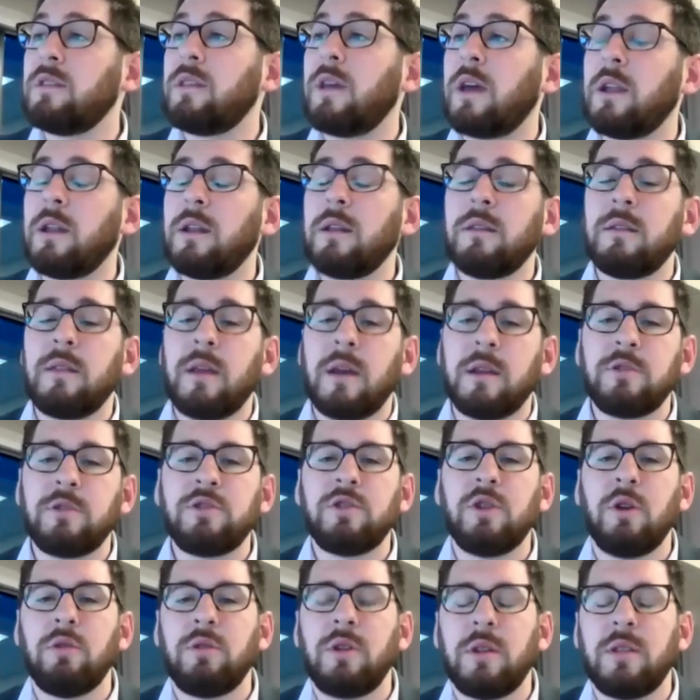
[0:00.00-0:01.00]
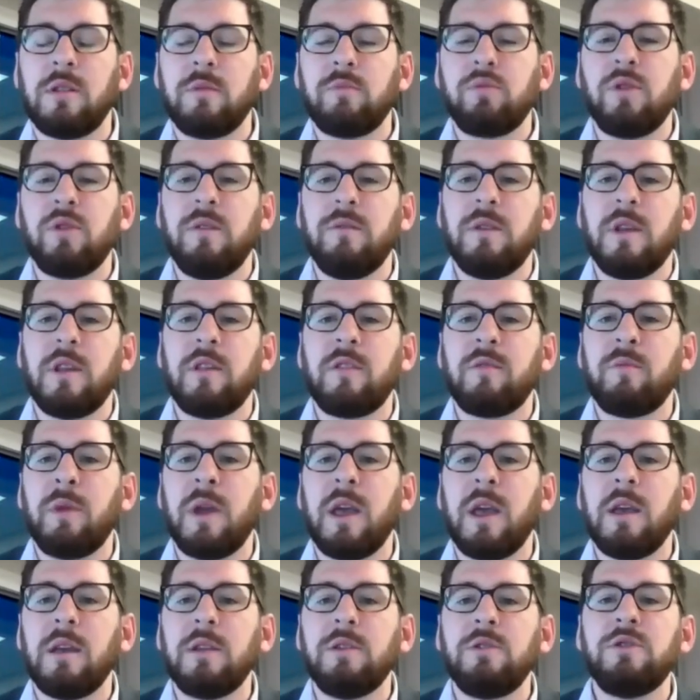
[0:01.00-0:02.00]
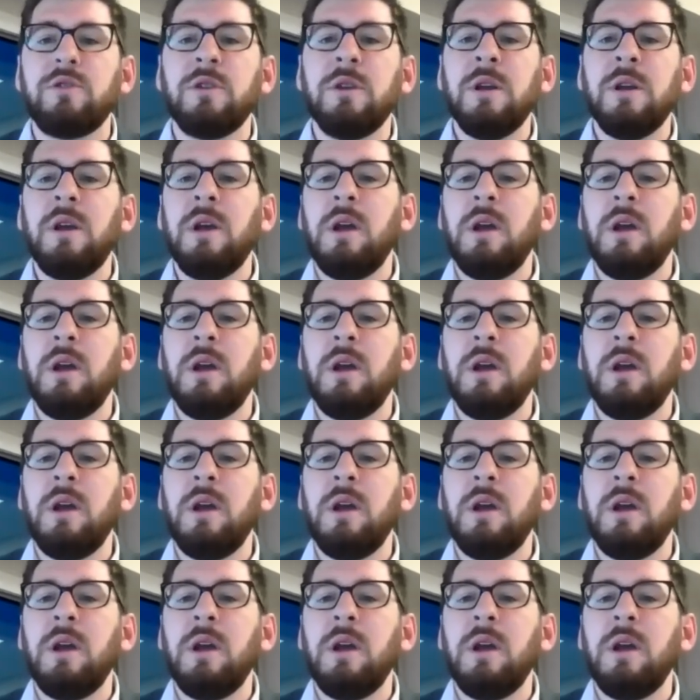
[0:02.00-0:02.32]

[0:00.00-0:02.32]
that showed on the previous page.